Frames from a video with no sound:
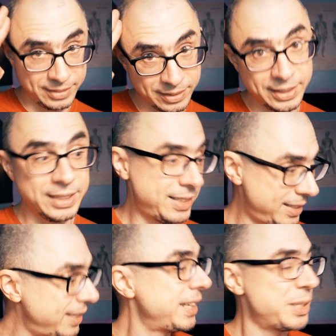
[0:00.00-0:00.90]
Let's
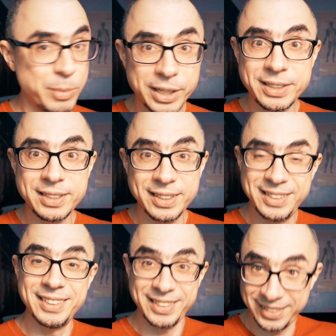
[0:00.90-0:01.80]
stay smart,
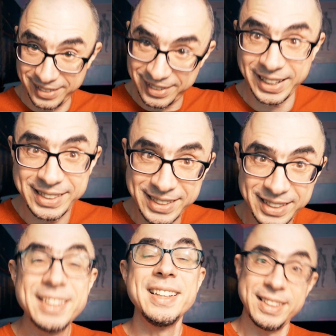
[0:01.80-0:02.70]
right?
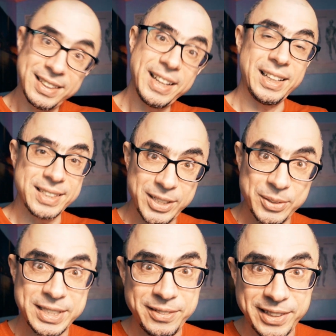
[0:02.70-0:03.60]
I'll see you
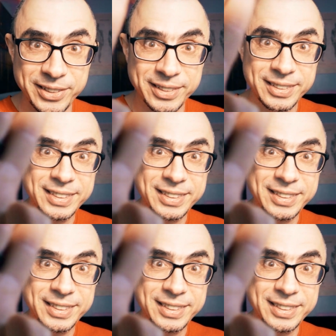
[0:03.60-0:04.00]
in that video.